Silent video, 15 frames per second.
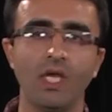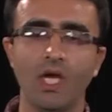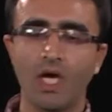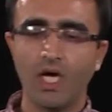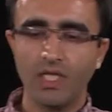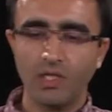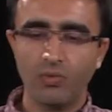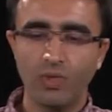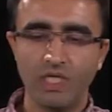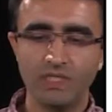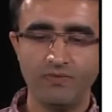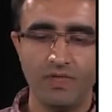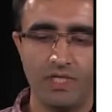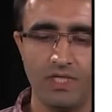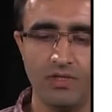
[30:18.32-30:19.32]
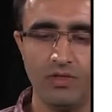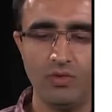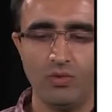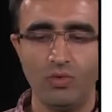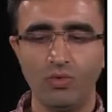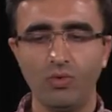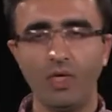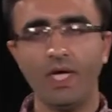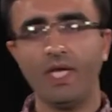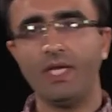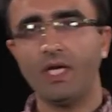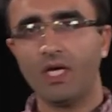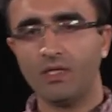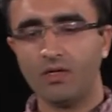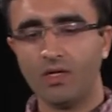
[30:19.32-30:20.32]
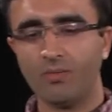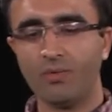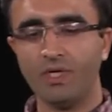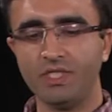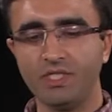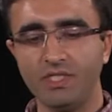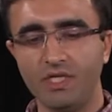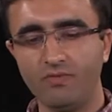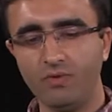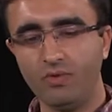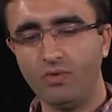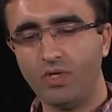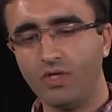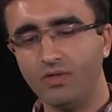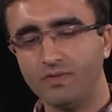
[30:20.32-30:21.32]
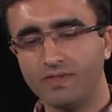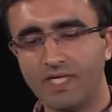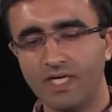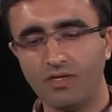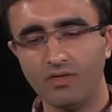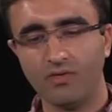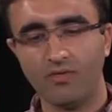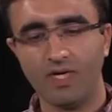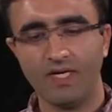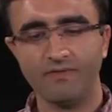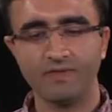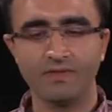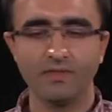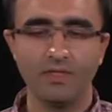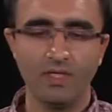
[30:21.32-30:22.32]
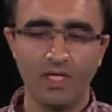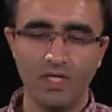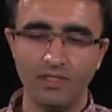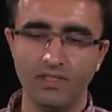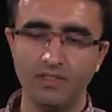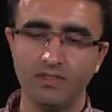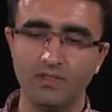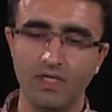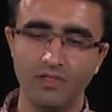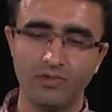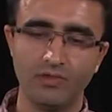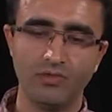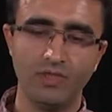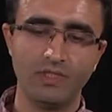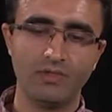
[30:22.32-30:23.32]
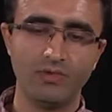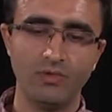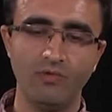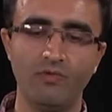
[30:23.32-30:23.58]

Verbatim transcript: Otherwise, we can do any other operation that we do on standard graphs on these on twigs too.